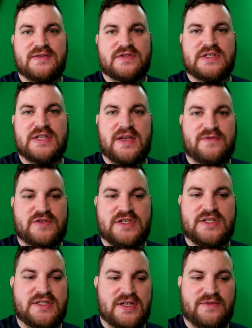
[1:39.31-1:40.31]
if
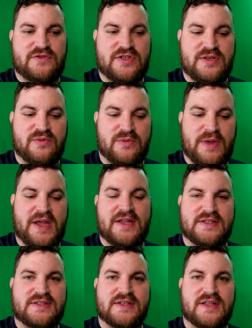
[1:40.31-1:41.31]
she
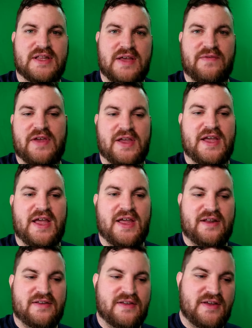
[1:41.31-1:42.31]
remains living
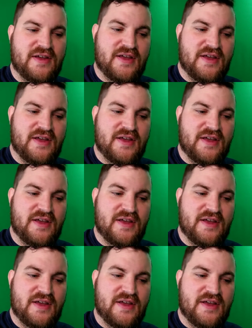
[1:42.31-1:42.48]
and